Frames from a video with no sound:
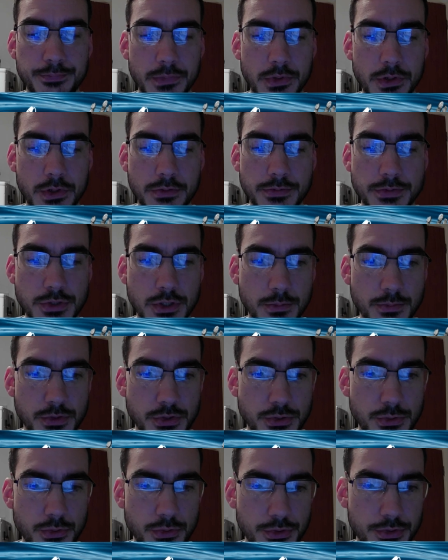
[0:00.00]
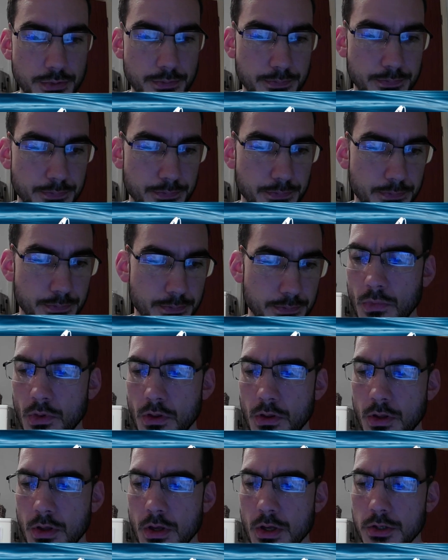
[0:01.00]
of some sort.
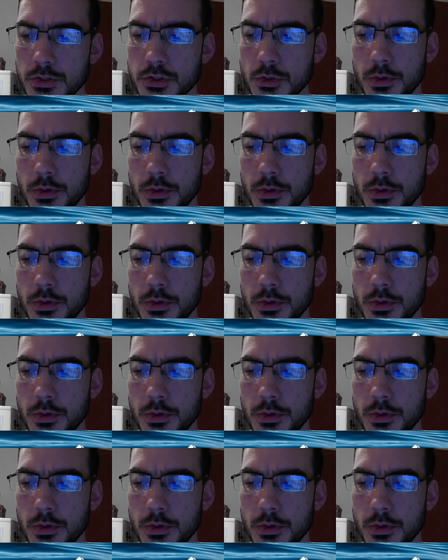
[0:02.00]
So